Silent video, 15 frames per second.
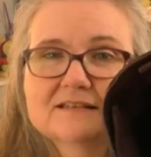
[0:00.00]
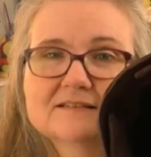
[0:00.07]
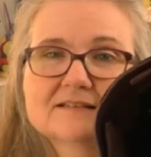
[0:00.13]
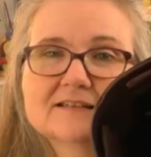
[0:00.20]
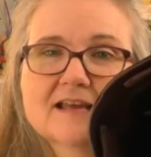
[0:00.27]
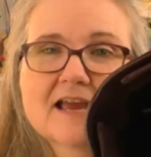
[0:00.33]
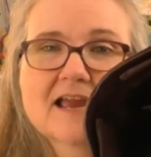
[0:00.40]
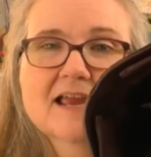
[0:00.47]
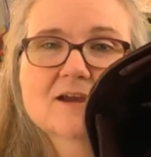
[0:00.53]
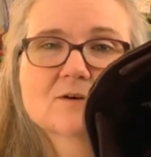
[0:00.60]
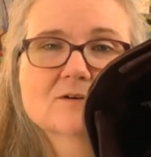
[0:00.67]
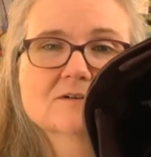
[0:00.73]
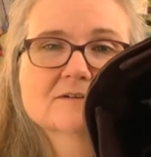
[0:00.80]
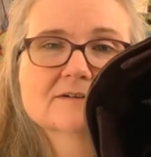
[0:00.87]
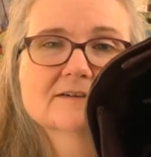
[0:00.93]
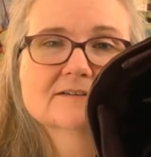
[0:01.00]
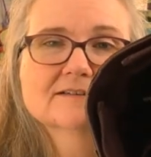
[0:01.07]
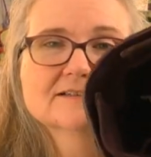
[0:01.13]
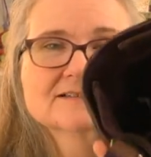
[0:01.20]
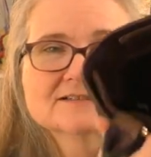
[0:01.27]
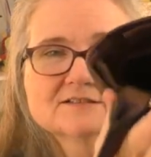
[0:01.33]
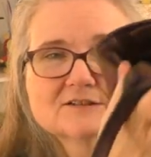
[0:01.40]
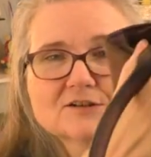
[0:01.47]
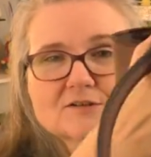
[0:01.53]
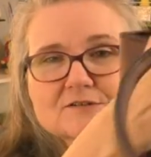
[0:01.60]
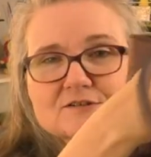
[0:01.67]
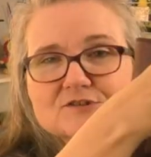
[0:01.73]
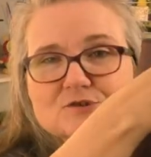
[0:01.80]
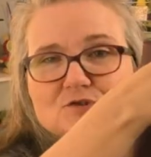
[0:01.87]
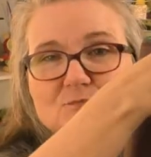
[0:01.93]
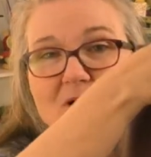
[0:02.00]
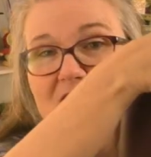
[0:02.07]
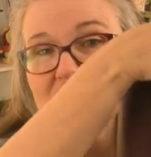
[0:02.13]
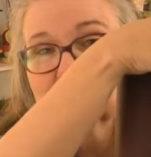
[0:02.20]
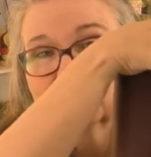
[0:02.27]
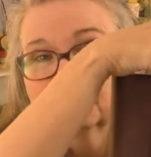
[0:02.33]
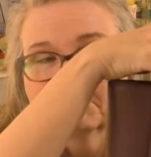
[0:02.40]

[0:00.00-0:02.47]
today or at least you know as soon as possible.